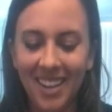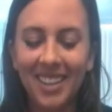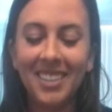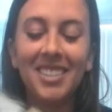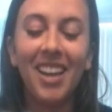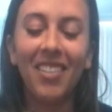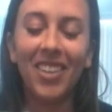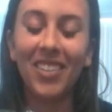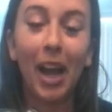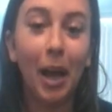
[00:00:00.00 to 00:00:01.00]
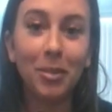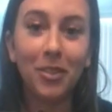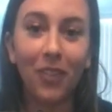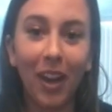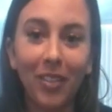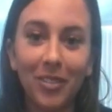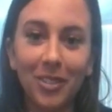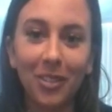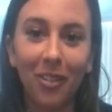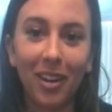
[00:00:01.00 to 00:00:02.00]
Seven of Cups, Five of
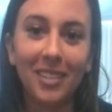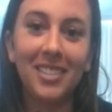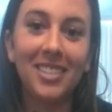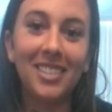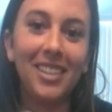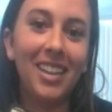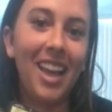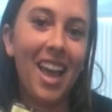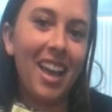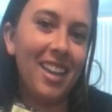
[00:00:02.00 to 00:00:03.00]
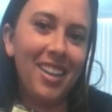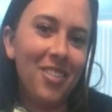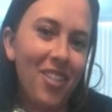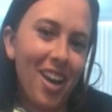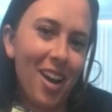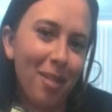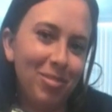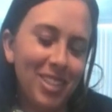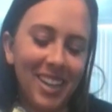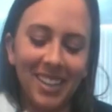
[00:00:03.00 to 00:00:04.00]
Swords. You've got
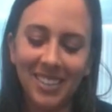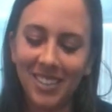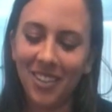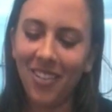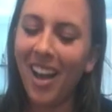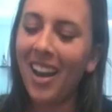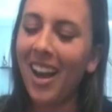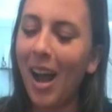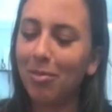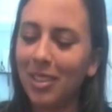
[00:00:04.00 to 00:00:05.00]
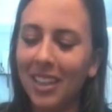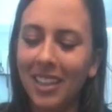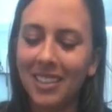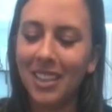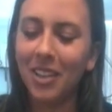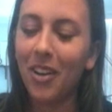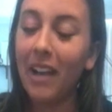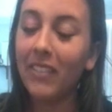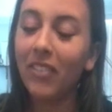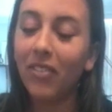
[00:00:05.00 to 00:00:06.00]
options. You've got options. And you're
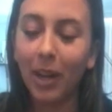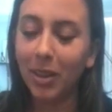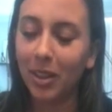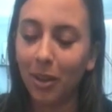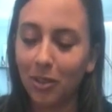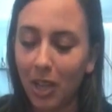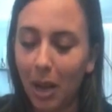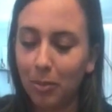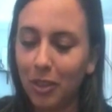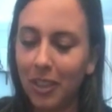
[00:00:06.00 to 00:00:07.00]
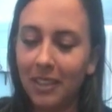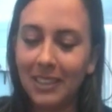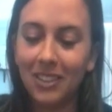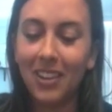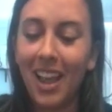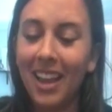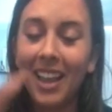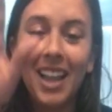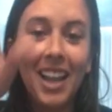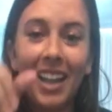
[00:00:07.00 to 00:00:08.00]
having fun with those options. You're like,
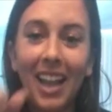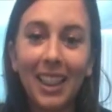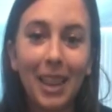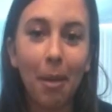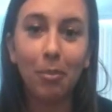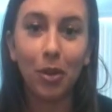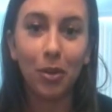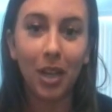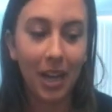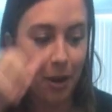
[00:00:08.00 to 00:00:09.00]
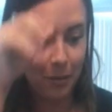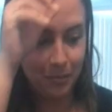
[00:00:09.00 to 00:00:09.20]
let them duke it out.